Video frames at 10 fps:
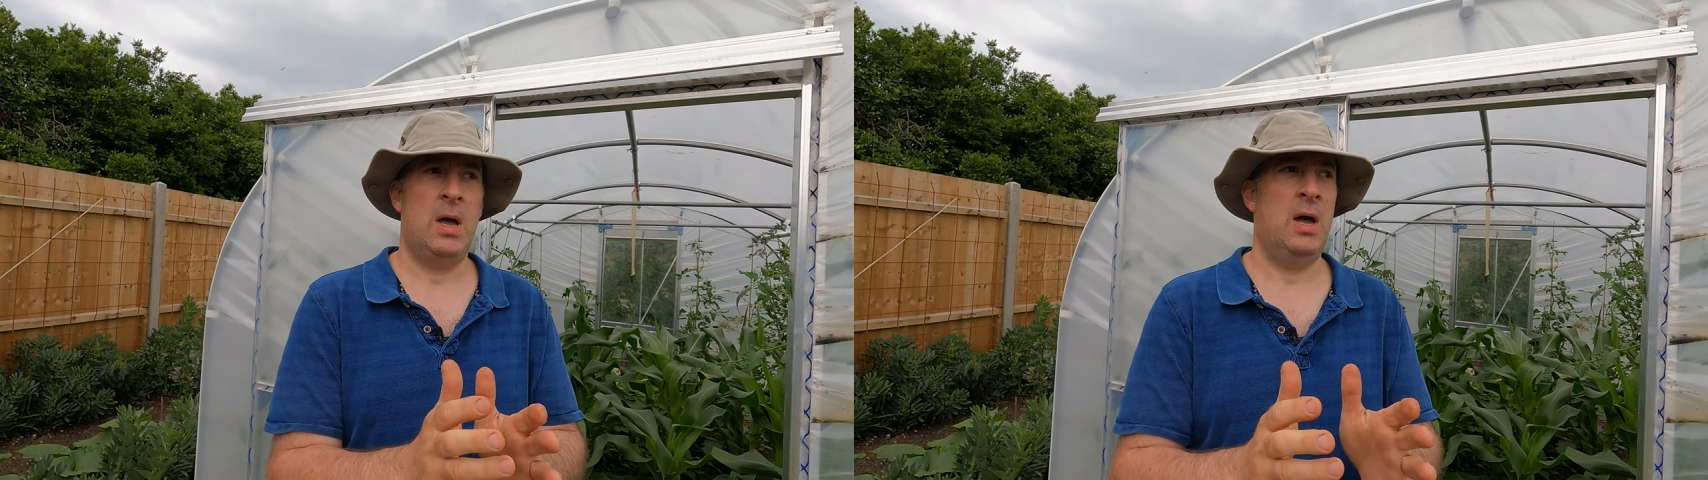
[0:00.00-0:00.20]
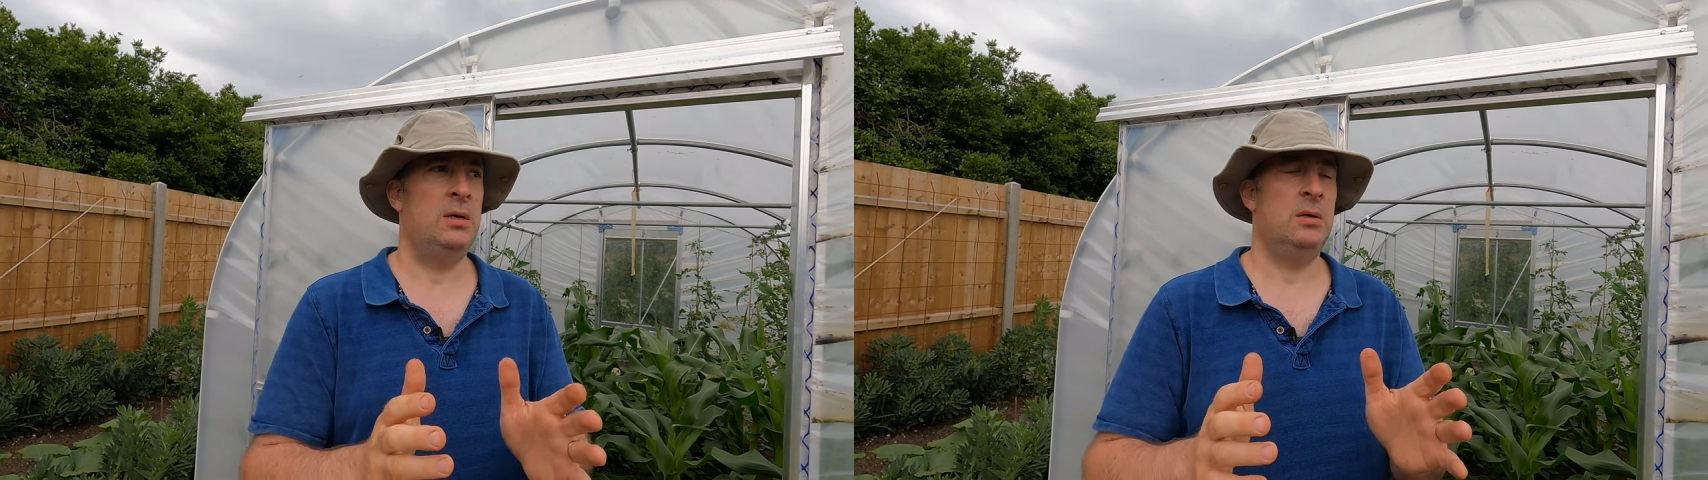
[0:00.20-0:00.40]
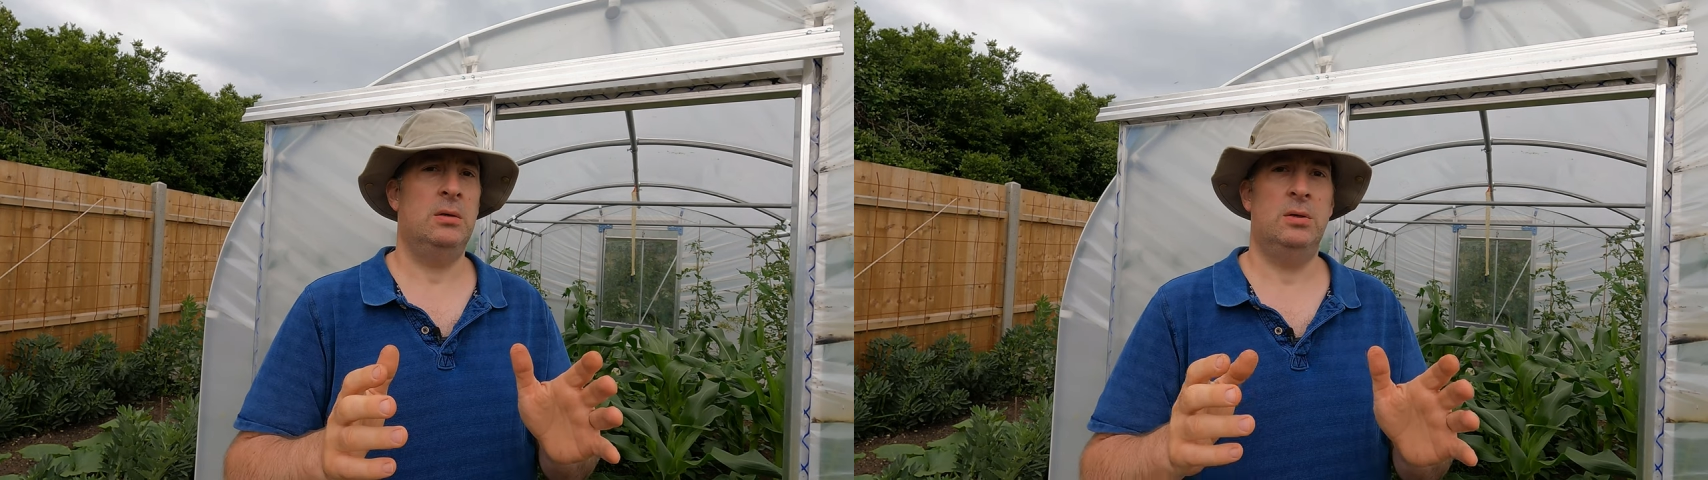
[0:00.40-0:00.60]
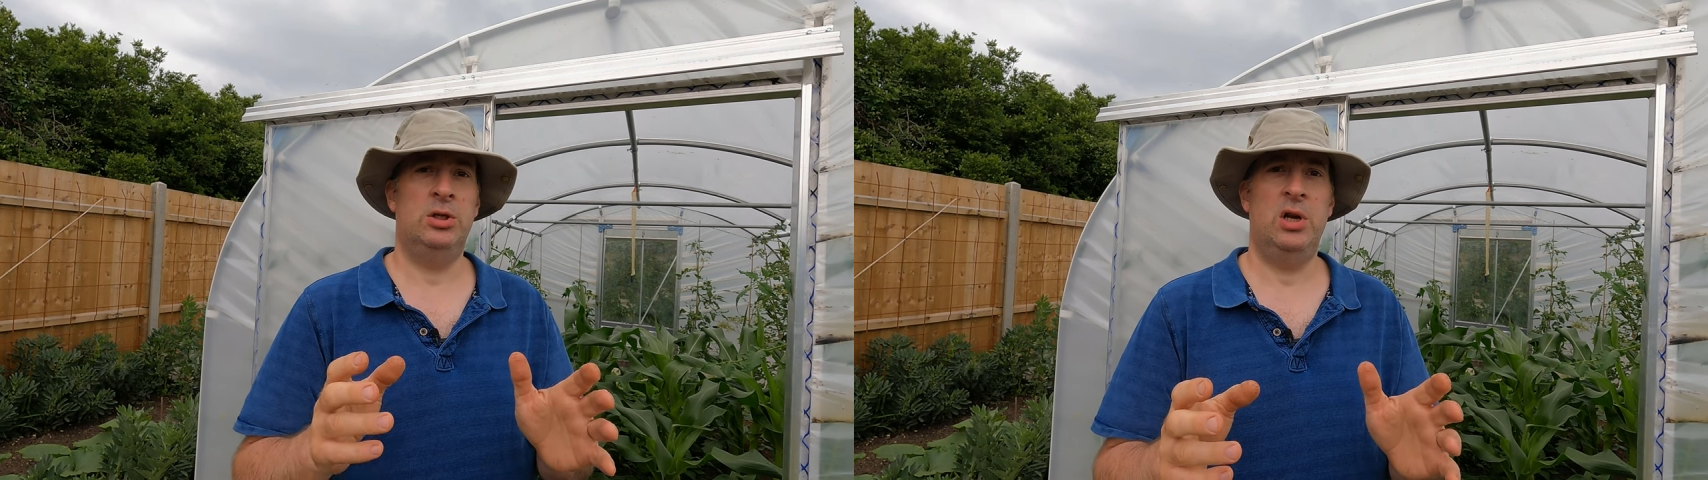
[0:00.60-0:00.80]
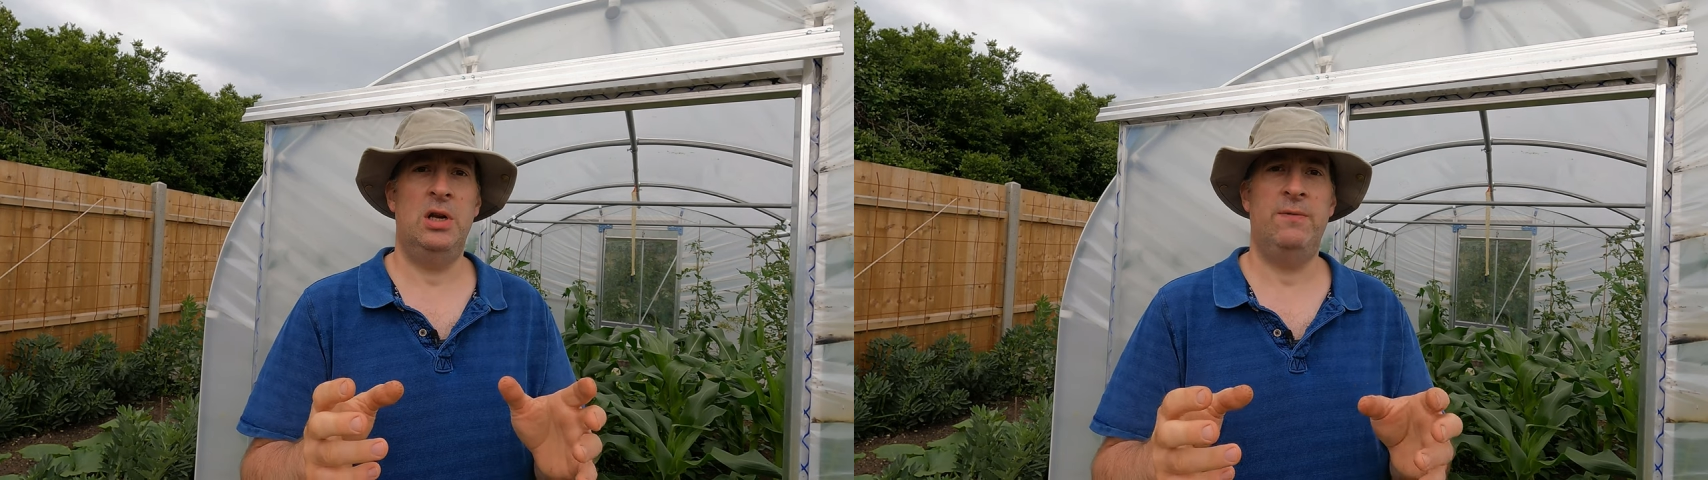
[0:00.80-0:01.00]
And
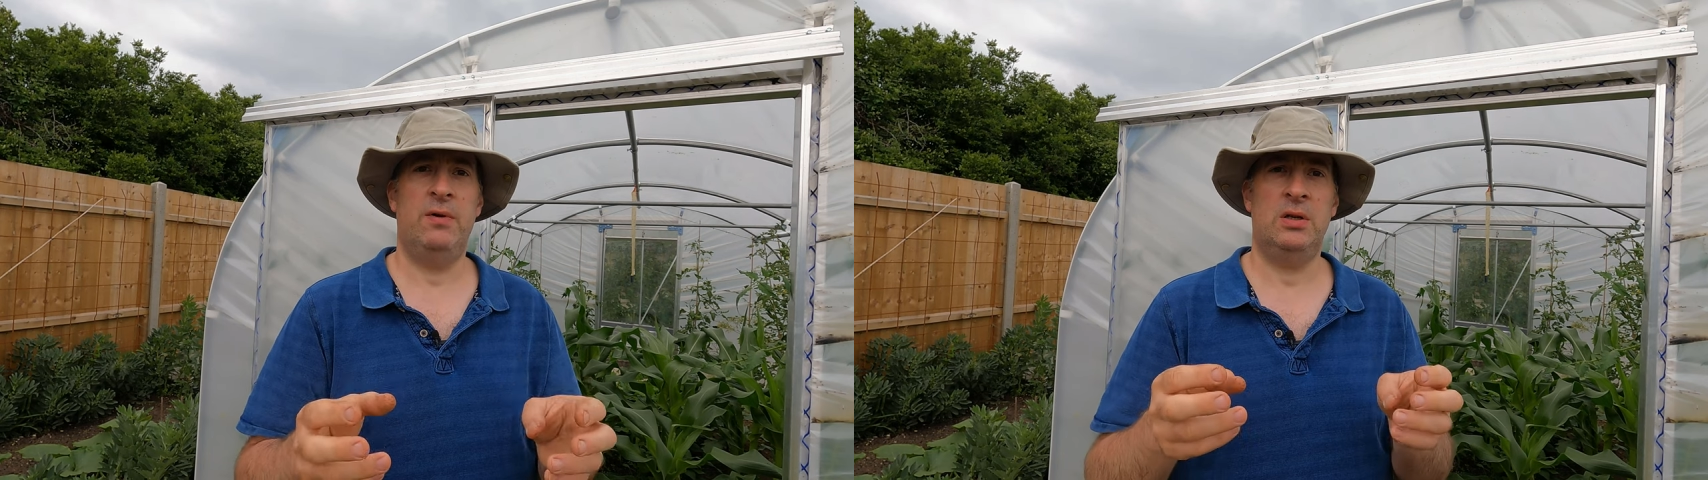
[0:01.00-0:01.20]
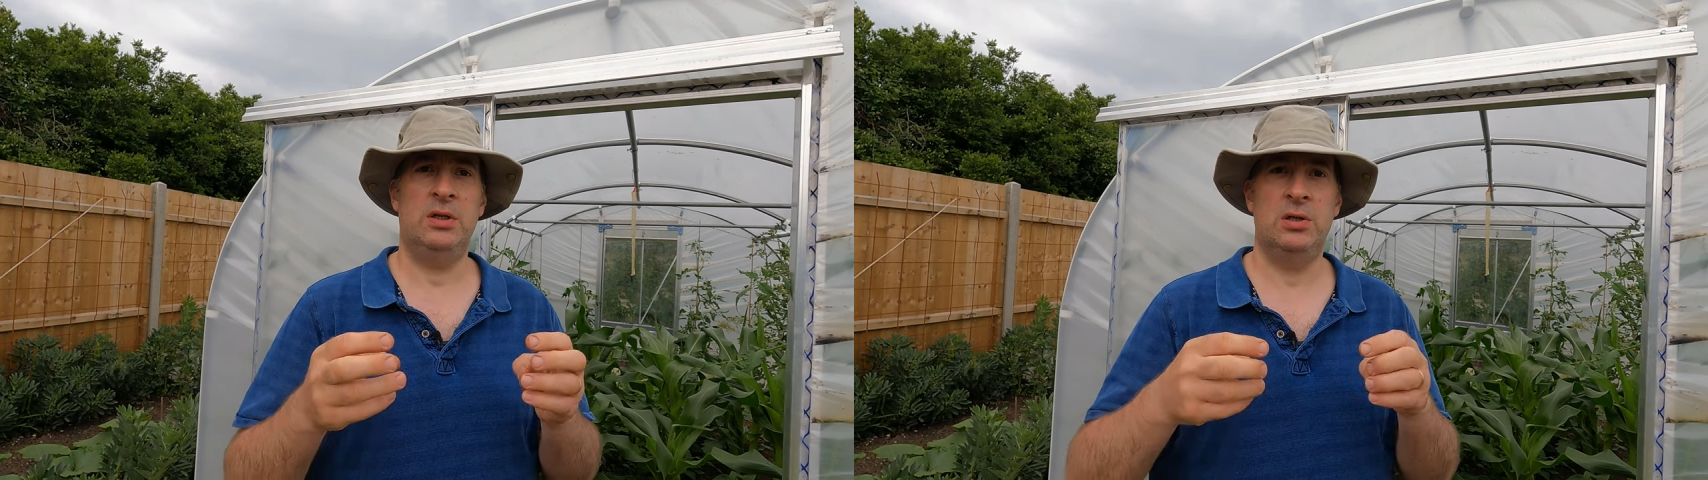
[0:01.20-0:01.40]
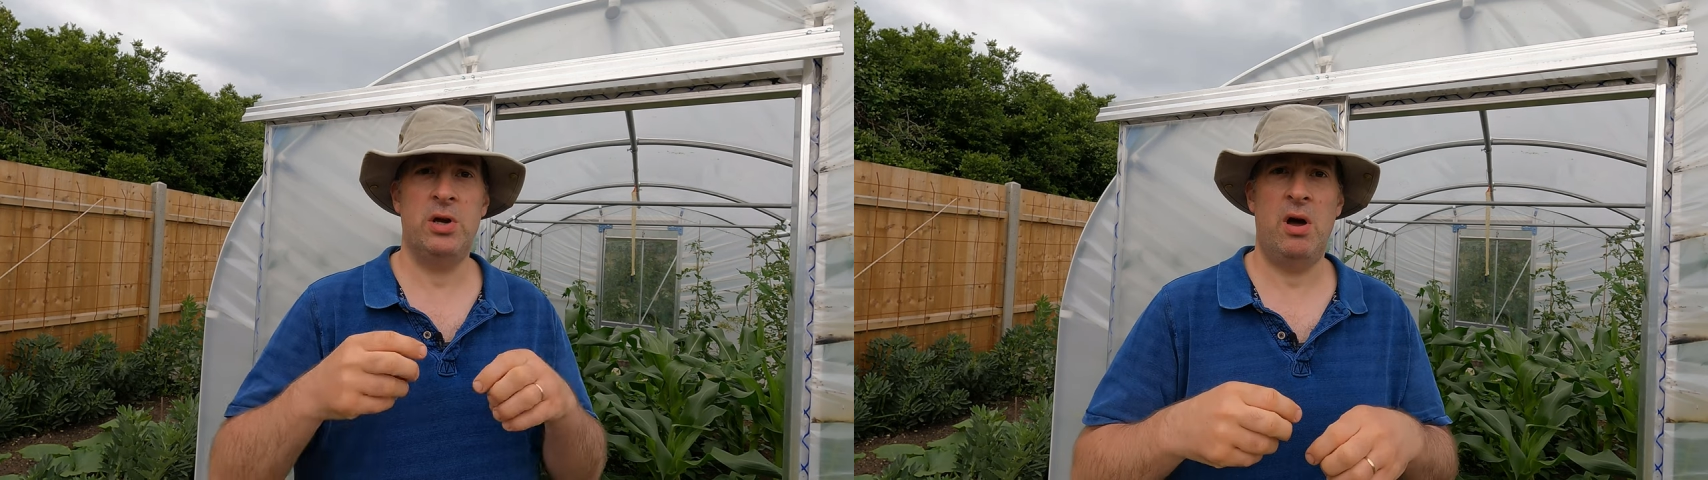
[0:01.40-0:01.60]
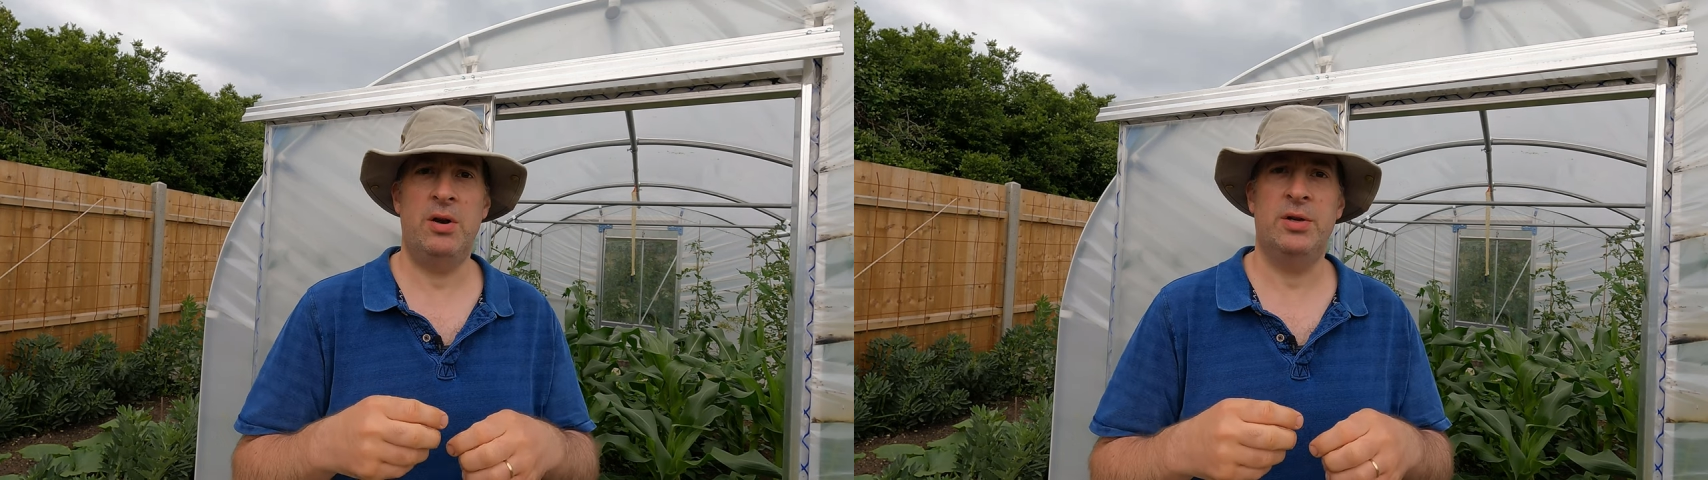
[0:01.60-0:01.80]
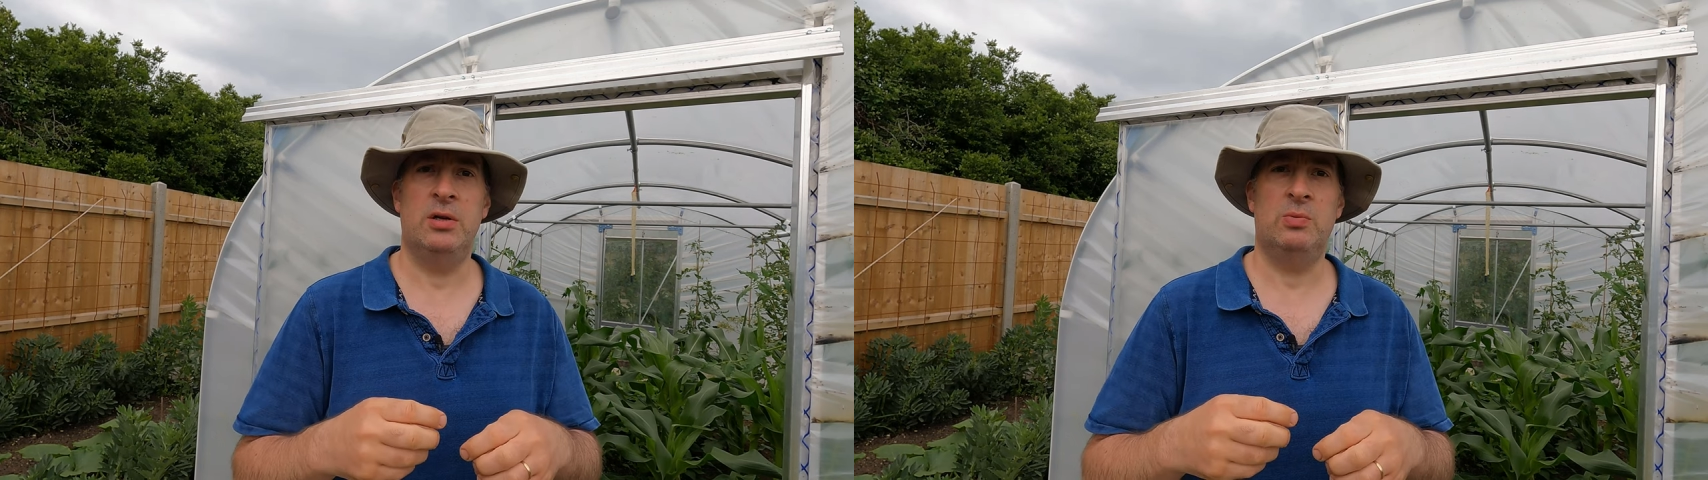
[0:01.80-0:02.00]
certainly for us as
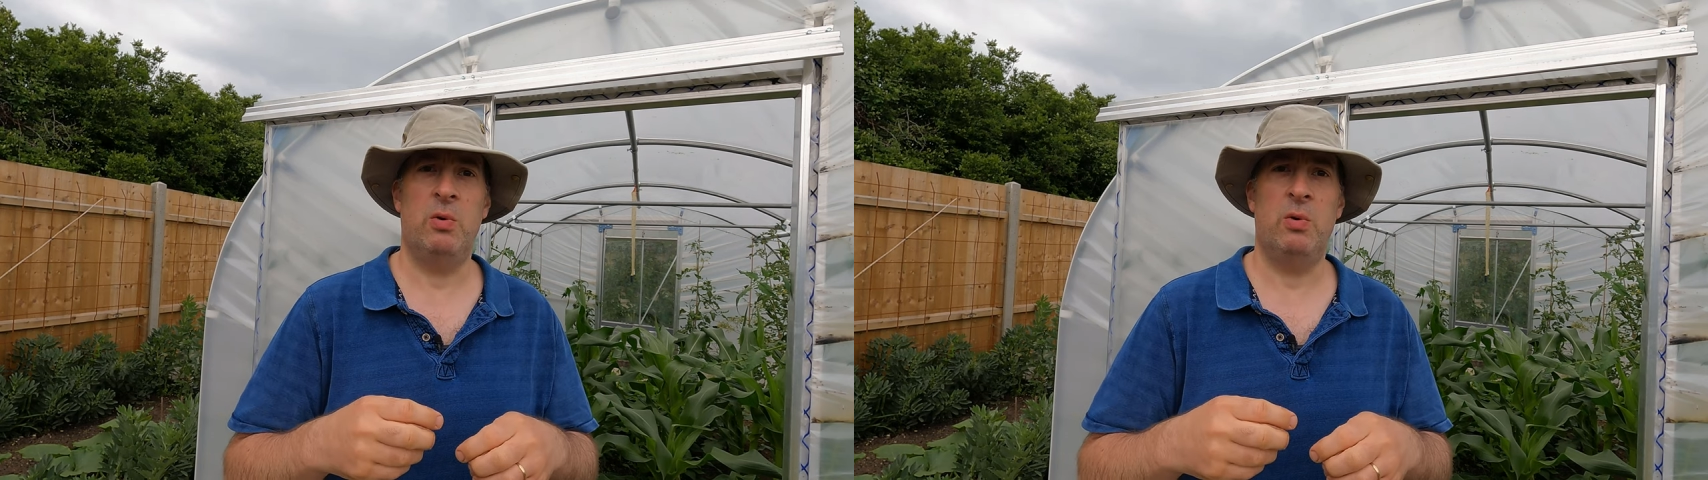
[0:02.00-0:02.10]
gardeners,